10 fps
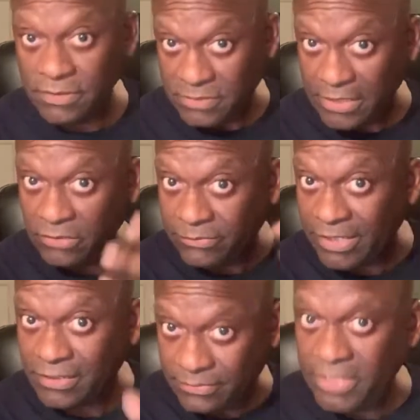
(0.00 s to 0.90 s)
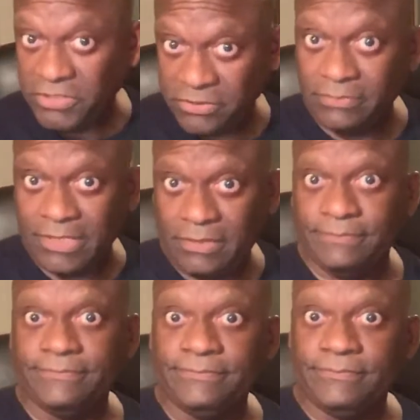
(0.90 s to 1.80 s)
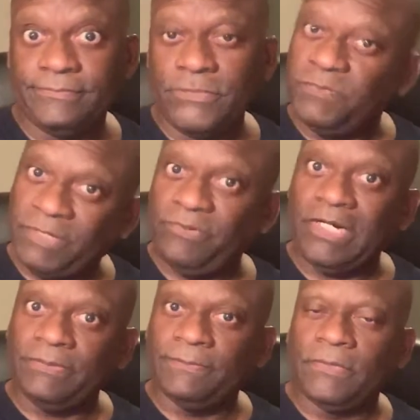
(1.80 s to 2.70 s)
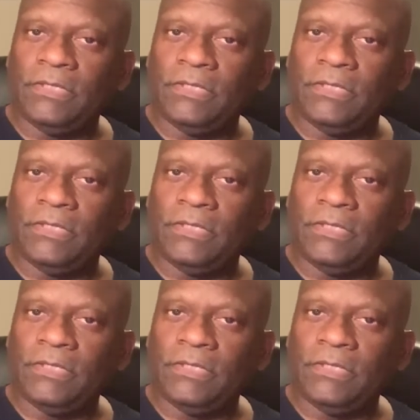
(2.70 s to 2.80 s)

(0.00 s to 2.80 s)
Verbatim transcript: taken over by automation, right? It's a big problem.